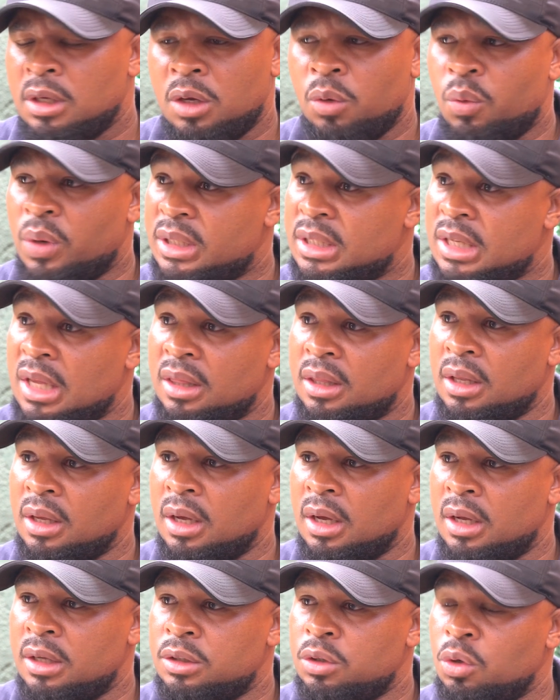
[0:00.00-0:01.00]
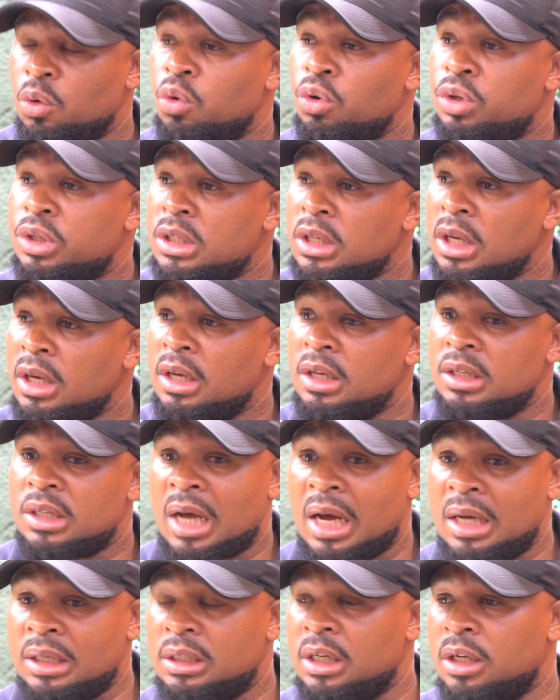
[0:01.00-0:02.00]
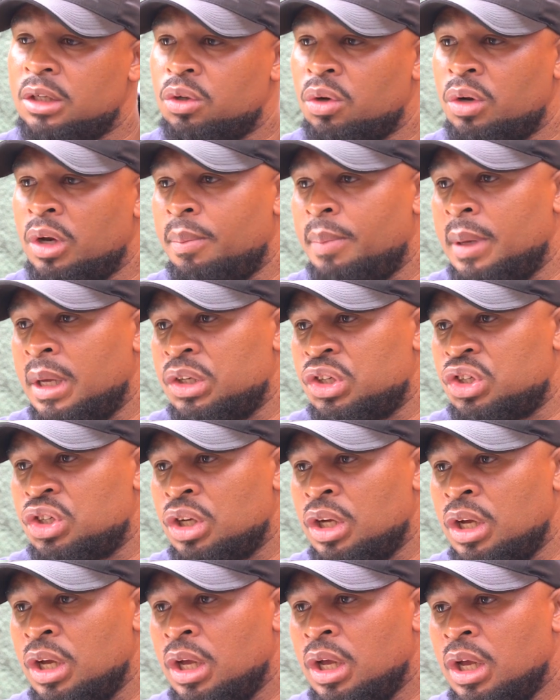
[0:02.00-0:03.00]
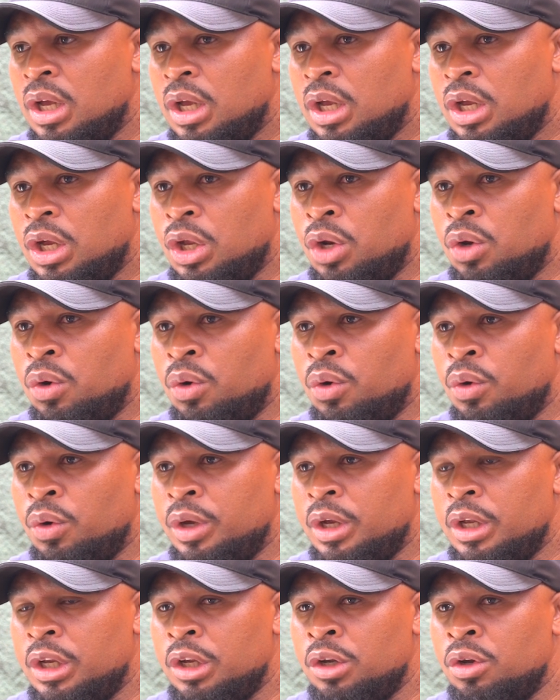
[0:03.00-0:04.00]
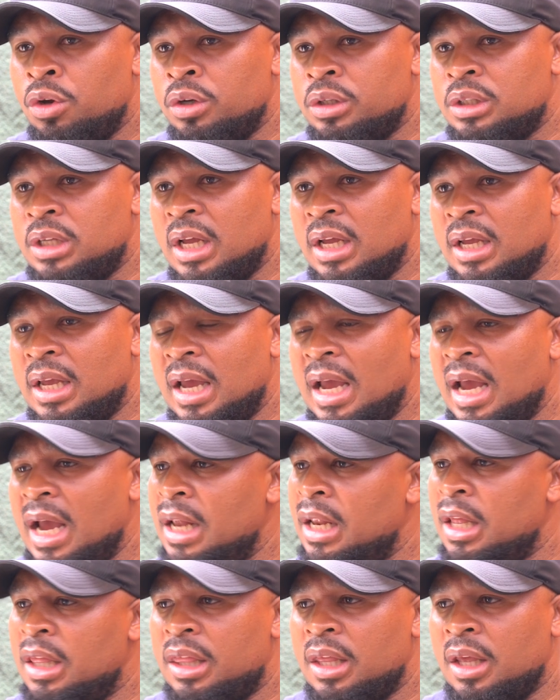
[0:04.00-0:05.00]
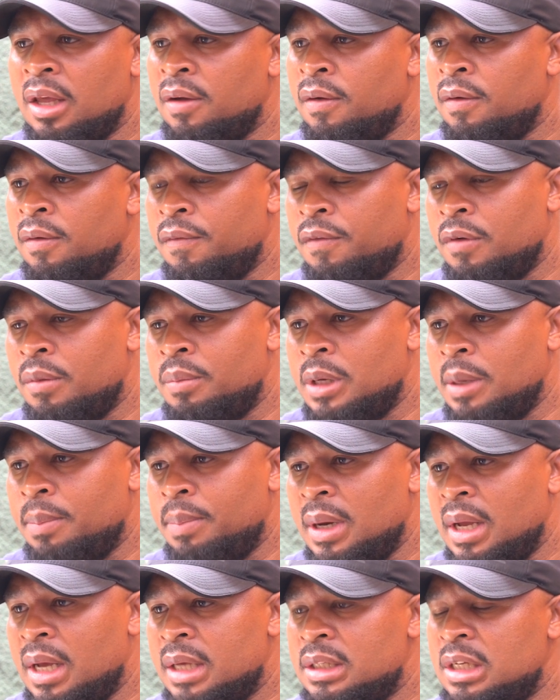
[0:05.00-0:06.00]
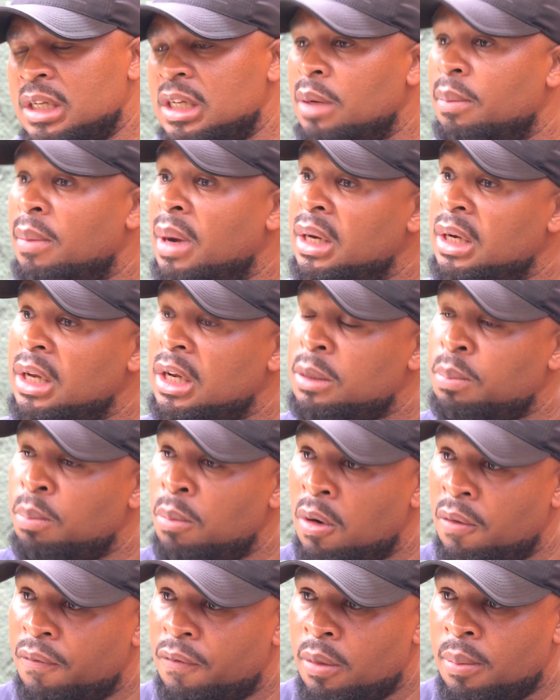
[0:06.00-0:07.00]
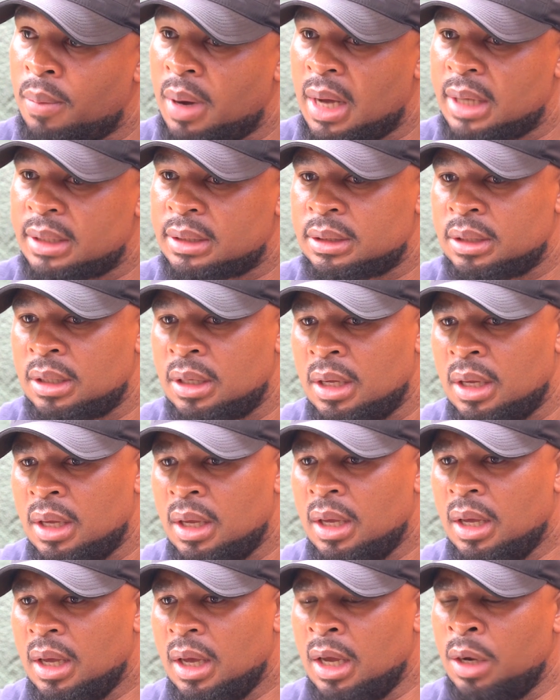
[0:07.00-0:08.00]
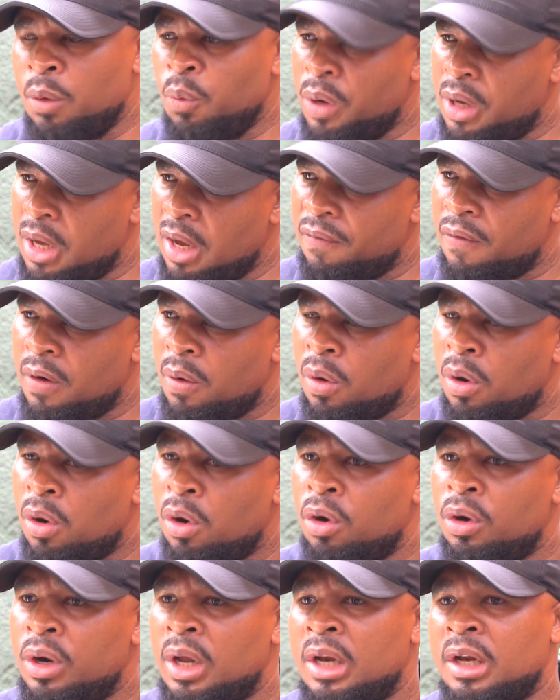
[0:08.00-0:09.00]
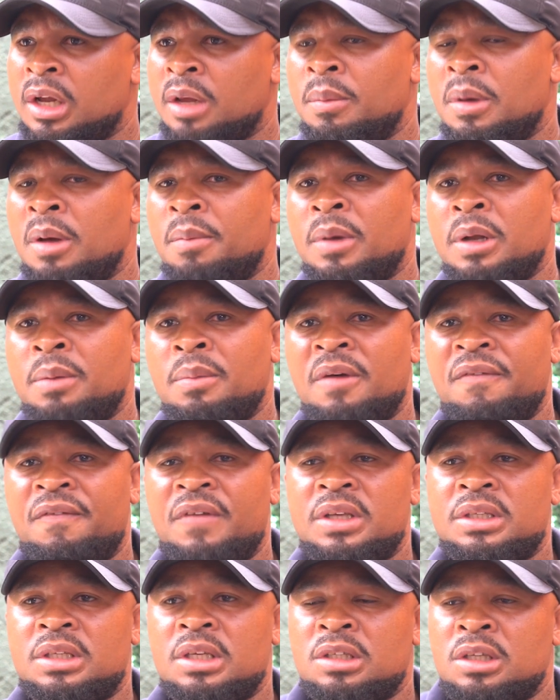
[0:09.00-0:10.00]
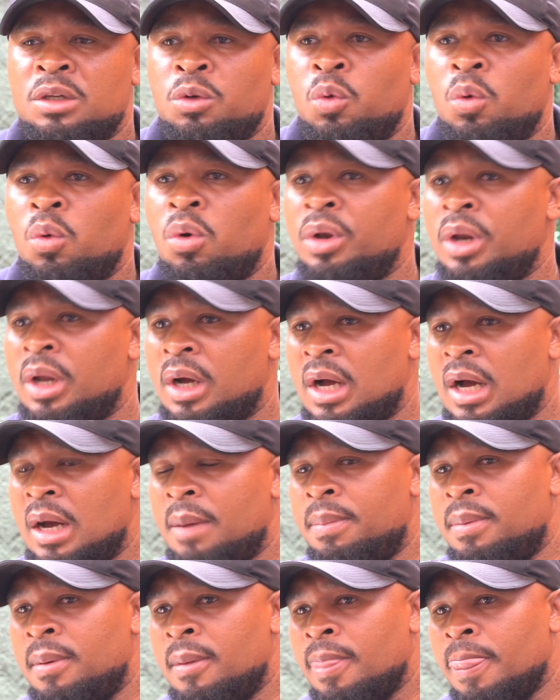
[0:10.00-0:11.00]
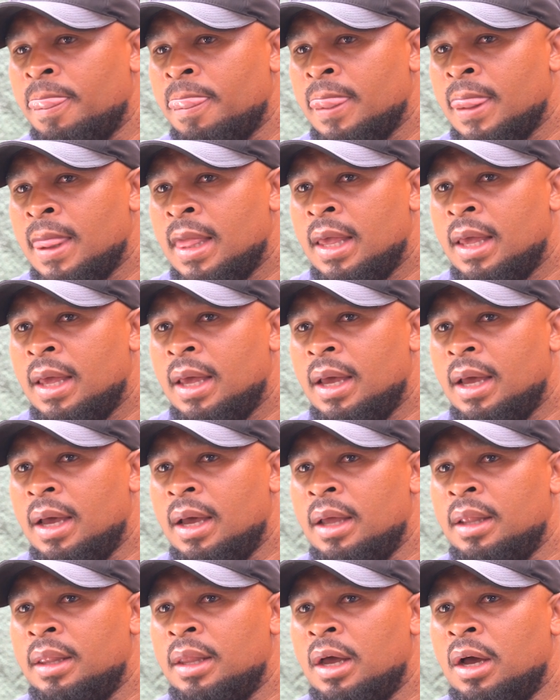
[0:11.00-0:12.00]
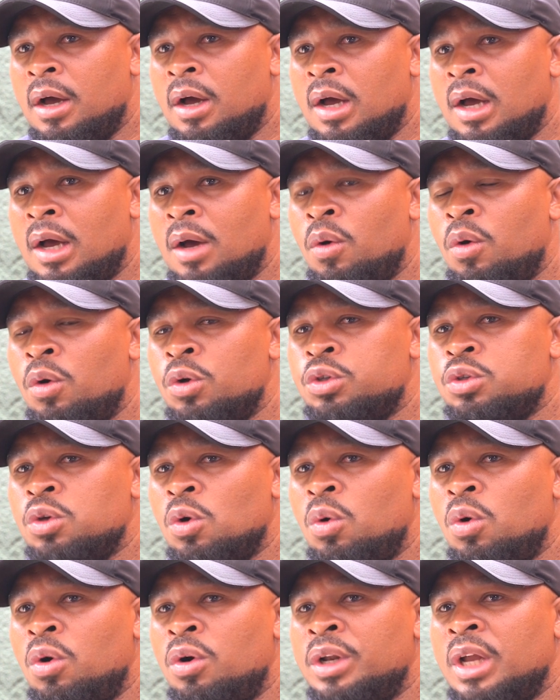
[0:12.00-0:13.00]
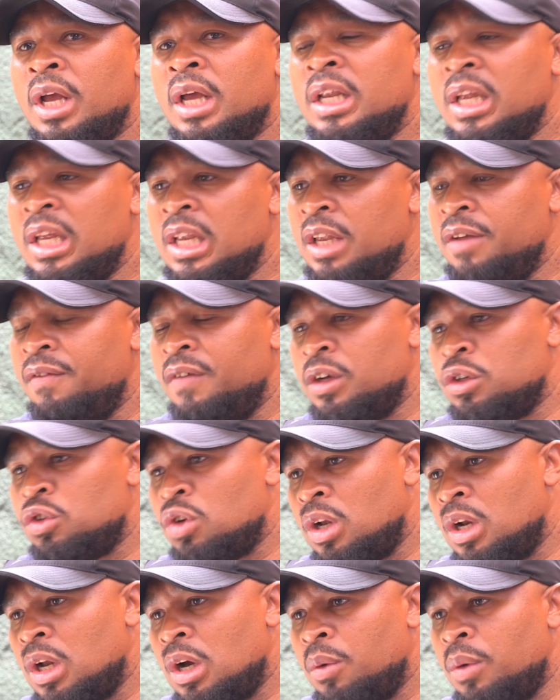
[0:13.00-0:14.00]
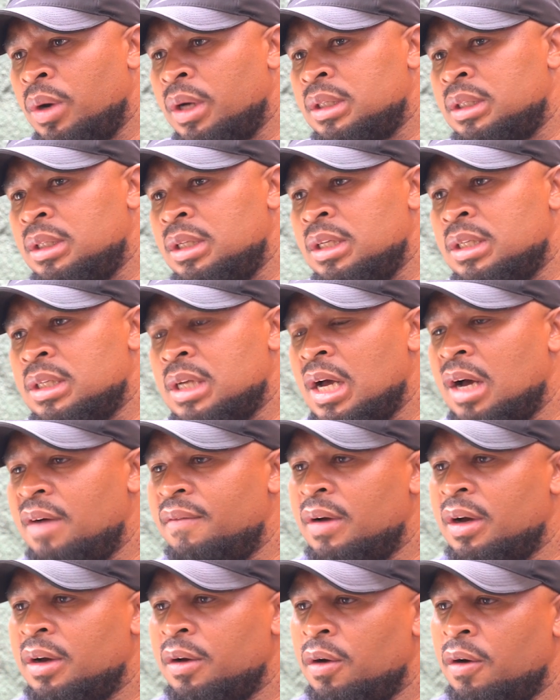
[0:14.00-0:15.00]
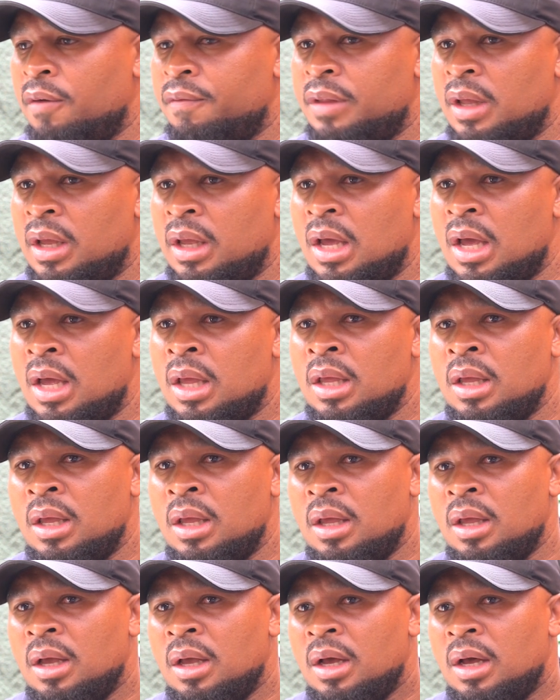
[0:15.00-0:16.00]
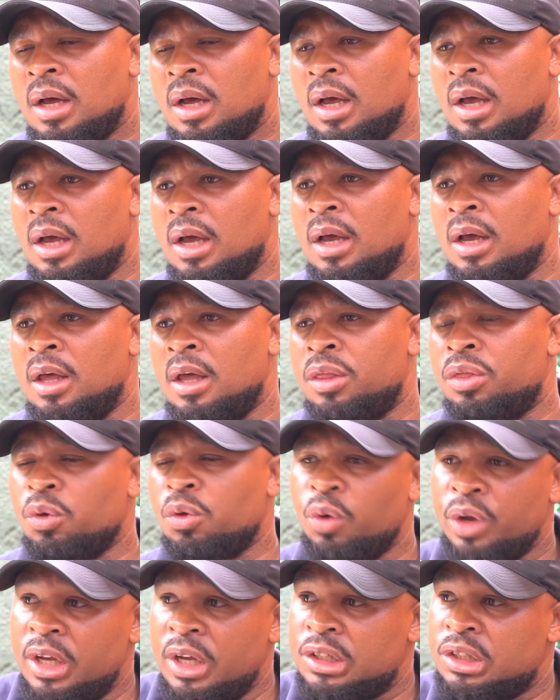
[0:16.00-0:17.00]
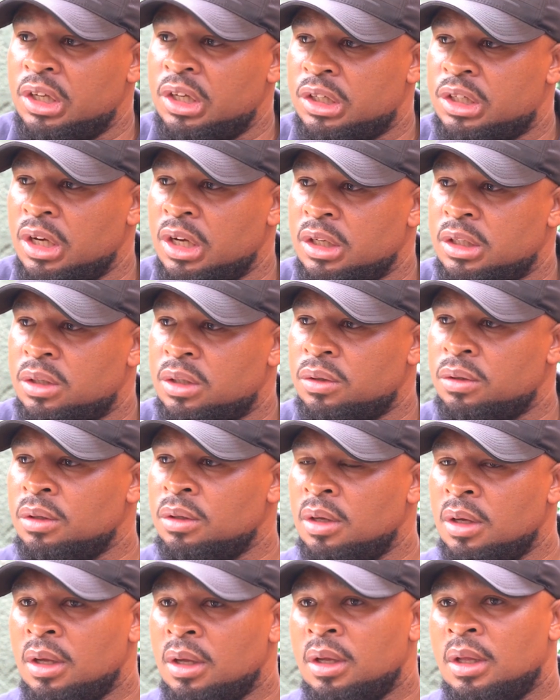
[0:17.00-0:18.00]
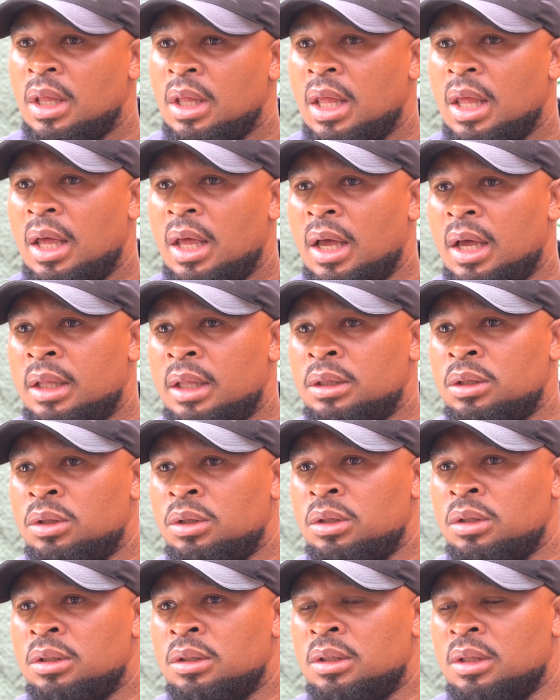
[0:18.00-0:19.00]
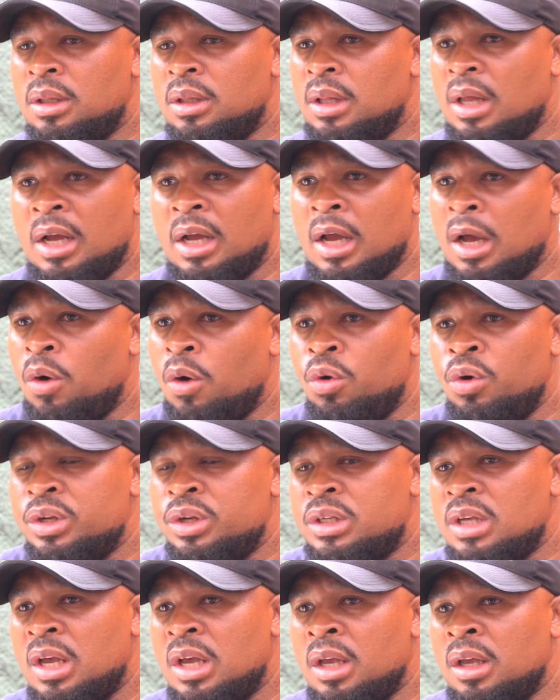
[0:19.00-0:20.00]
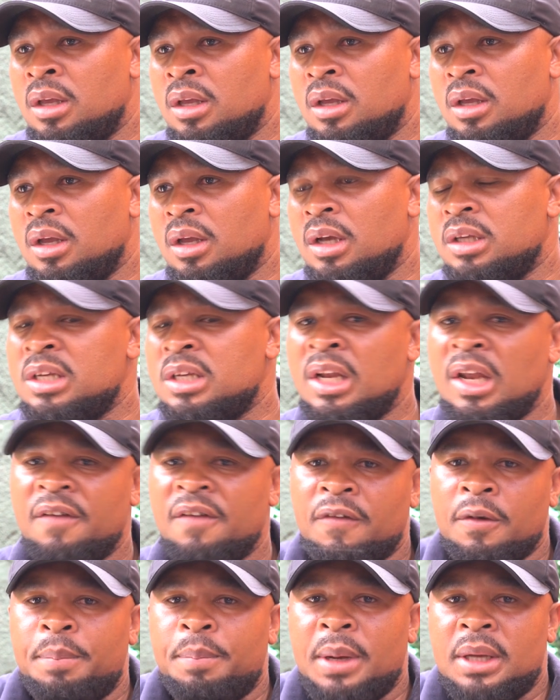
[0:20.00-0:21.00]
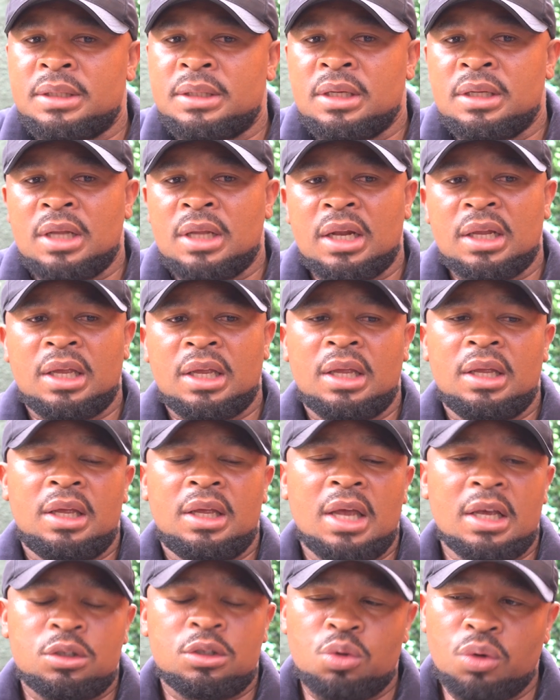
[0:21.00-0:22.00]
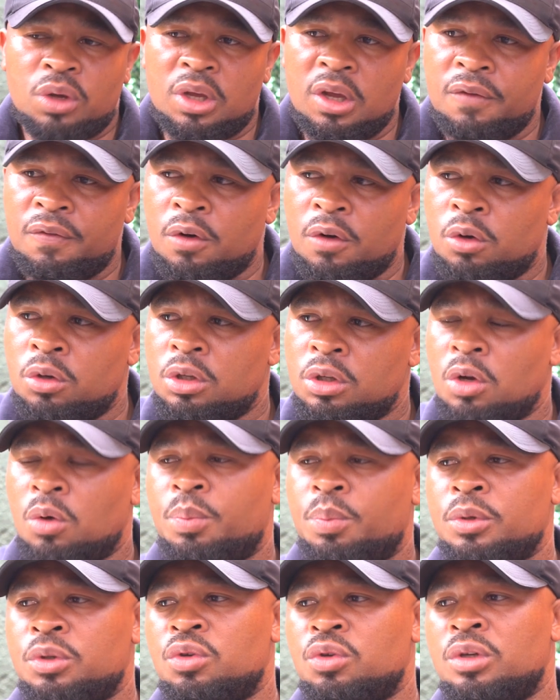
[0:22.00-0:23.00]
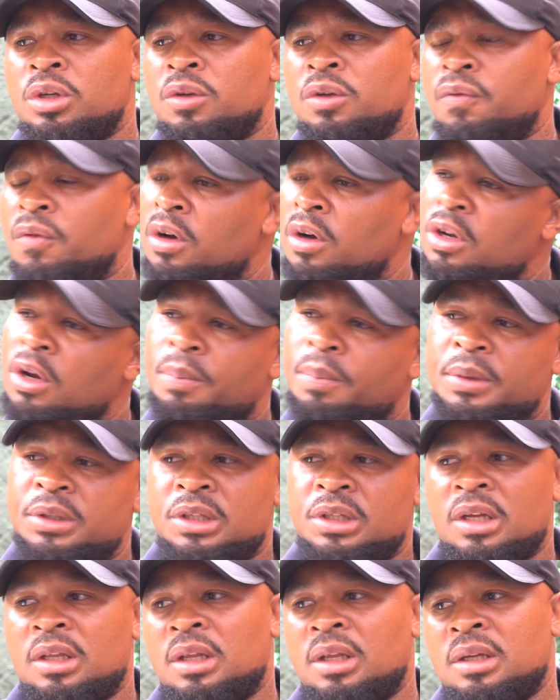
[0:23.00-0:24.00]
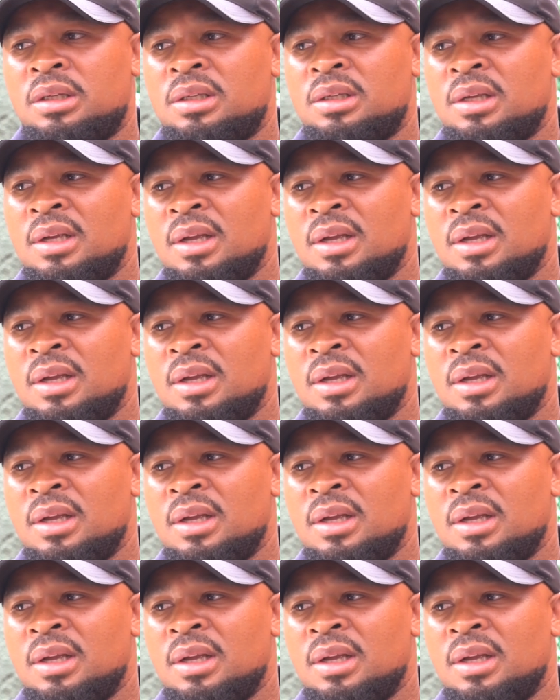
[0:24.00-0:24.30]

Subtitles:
He was something else. You could see his antics on the bench. He did not take anything from the players. He demanded more from us. And we gave our all. And remember, in my first season, we won a cup. And I also won an individual award, Discovery of the Year, through his teachings. And like I always say, each and every person that gets to give you the opportunity, you've got to appreciate that.